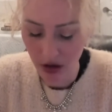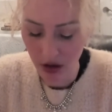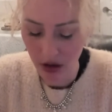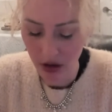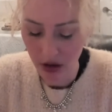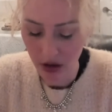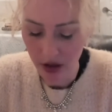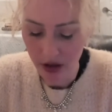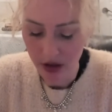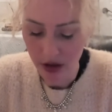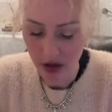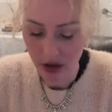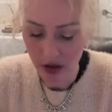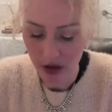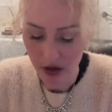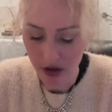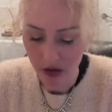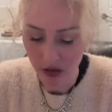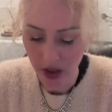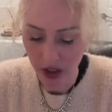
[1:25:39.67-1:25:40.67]
Let's look
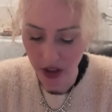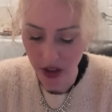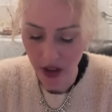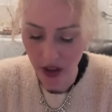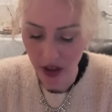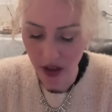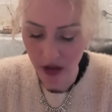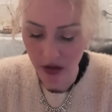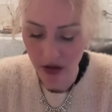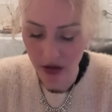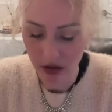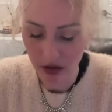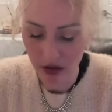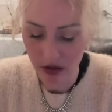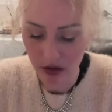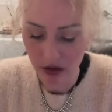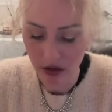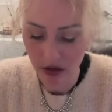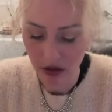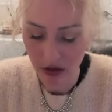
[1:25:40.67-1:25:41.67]
at 28.
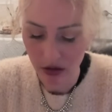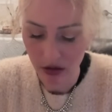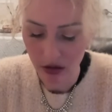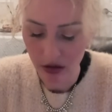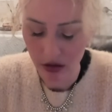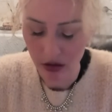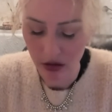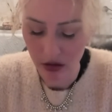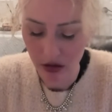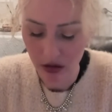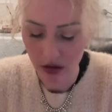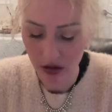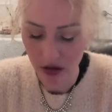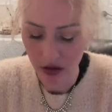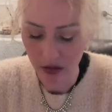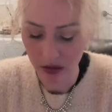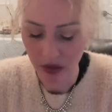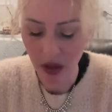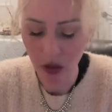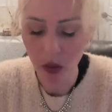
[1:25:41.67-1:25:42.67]
I
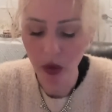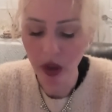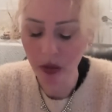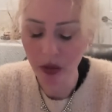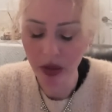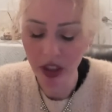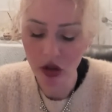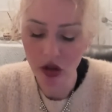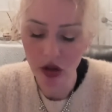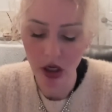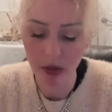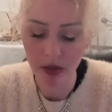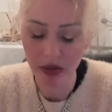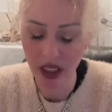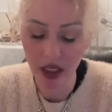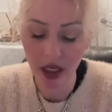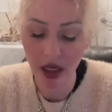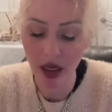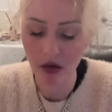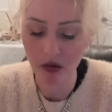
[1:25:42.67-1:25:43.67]
mean, it wouldn't be Trump. They
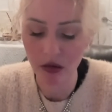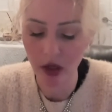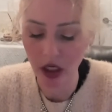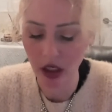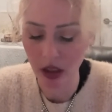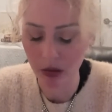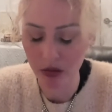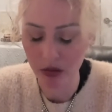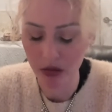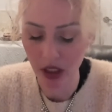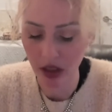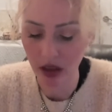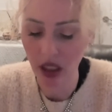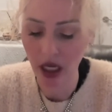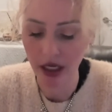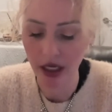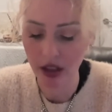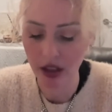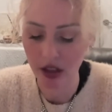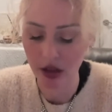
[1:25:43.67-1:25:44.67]
can't run it. They'd
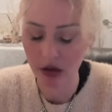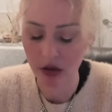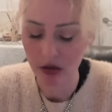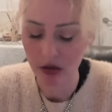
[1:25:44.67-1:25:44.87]
like to.